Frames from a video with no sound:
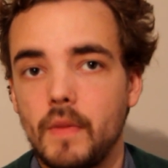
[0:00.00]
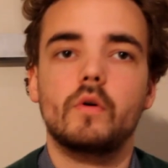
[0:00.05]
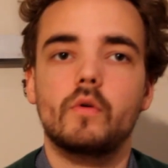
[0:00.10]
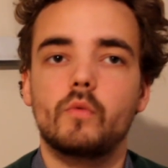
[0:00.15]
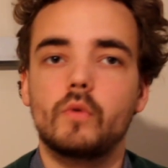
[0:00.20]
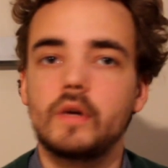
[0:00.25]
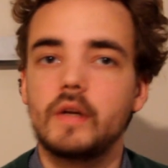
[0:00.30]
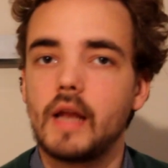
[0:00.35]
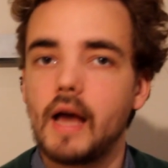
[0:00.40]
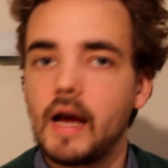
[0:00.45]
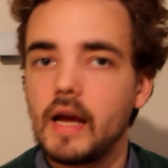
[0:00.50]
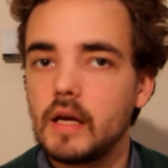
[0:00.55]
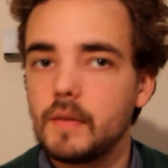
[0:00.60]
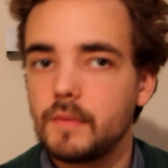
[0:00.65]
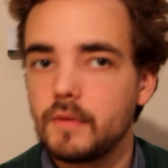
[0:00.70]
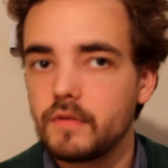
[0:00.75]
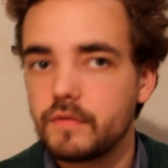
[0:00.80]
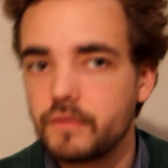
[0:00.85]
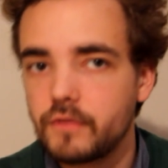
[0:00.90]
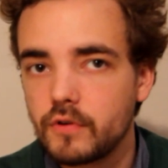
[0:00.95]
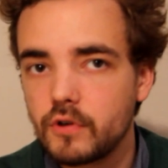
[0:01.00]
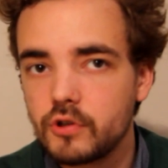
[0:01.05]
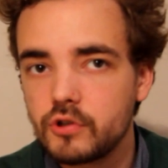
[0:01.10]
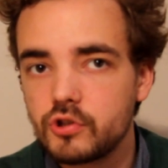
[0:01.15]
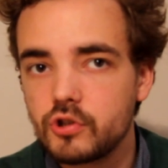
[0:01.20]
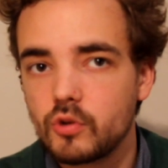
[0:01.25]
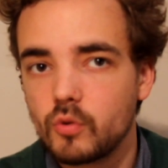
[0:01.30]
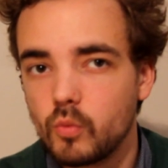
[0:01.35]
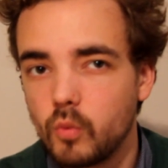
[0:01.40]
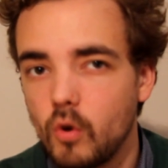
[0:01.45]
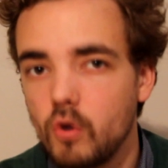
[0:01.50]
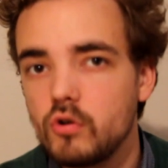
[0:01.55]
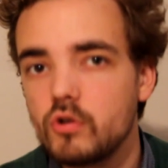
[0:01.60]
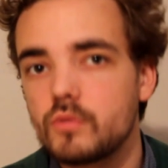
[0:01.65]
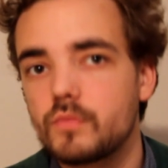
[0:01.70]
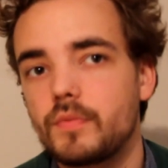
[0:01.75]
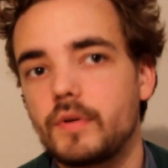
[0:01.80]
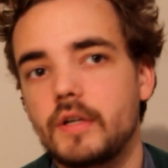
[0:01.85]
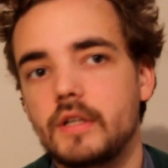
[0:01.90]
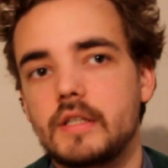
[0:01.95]
Reliable furniture
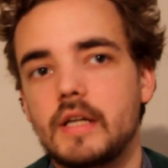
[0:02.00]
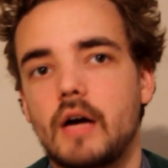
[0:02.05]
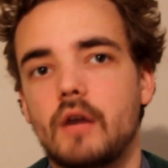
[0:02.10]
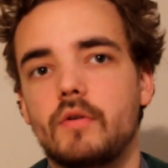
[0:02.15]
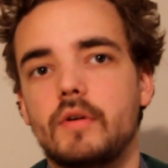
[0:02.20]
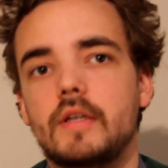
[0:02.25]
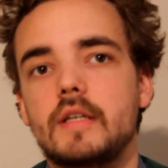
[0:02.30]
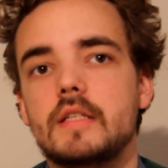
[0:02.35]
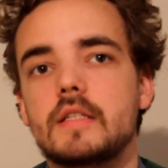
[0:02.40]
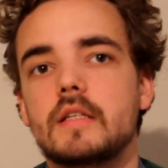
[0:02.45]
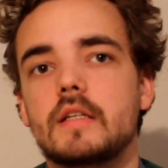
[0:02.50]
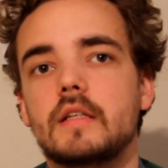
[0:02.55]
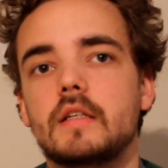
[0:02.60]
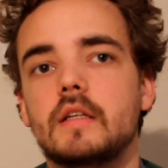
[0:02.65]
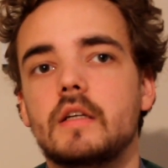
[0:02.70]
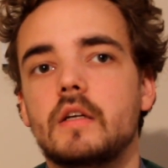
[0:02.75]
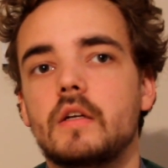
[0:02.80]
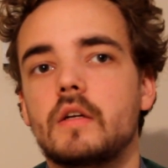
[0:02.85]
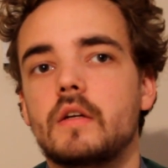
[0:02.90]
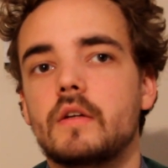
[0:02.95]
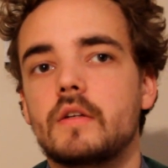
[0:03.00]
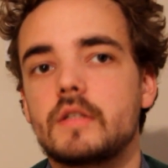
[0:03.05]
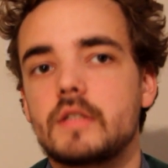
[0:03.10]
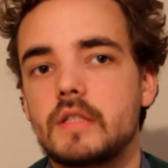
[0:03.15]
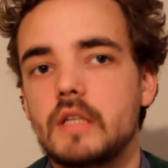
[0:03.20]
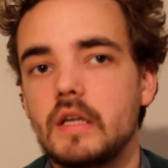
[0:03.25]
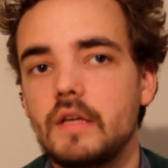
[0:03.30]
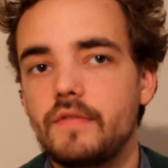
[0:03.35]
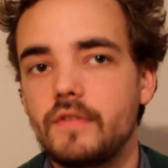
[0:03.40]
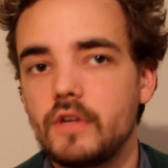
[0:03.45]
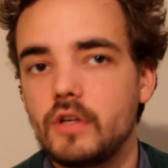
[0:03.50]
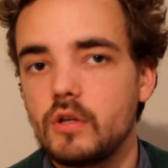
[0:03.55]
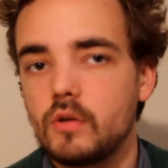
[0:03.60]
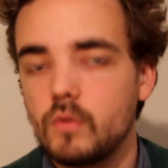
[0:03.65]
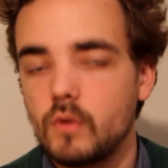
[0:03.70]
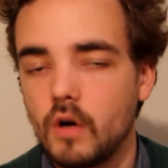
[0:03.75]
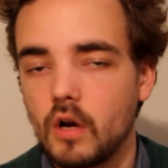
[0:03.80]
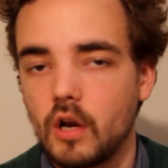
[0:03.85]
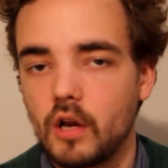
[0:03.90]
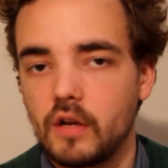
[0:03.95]
won't break down easily, saving
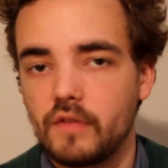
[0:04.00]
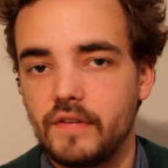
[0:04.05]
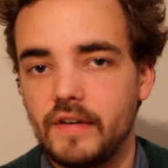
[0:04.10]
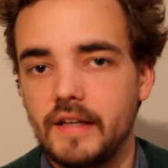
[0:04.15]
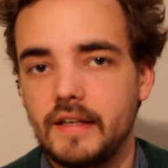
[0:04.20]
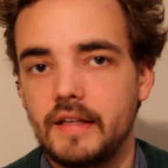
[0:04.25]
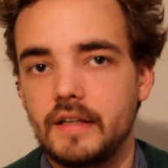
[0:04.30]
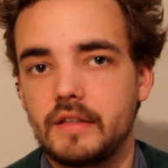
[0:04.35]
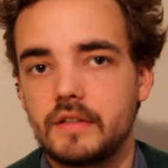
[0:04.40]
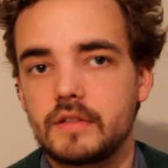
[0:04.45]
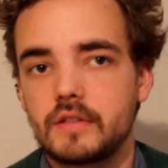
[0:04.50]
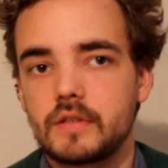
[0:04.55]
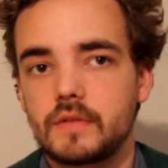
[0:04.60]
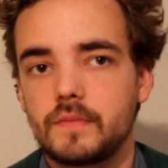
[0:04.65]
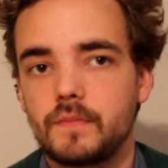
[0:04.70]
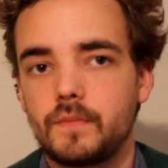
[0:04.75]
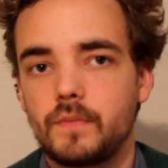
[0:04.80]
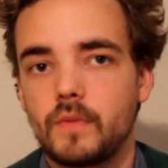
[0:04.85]
you a lot of headaches.